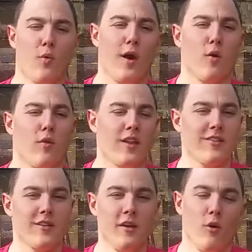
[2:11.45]
Well,
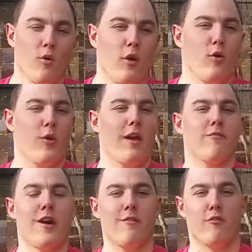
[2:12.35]
that's all we have time